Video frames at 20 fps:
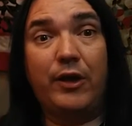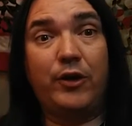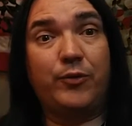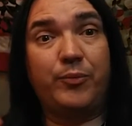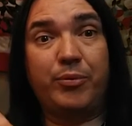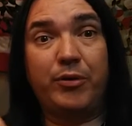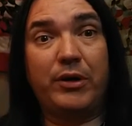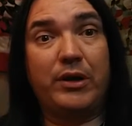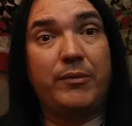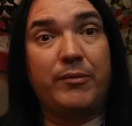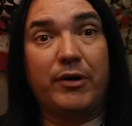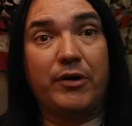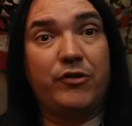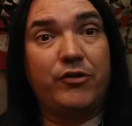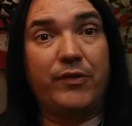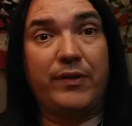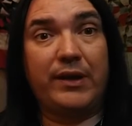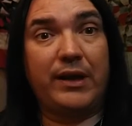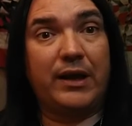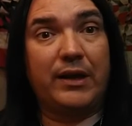it's pretty
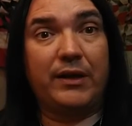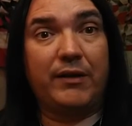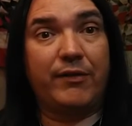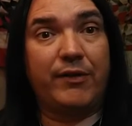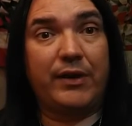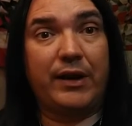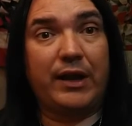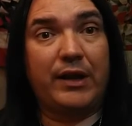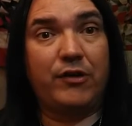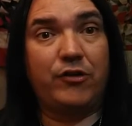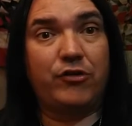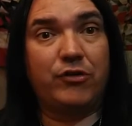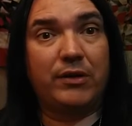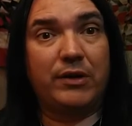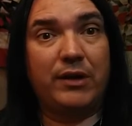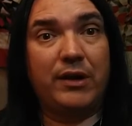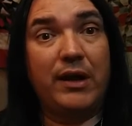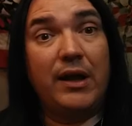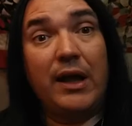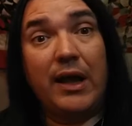much the end of the nation.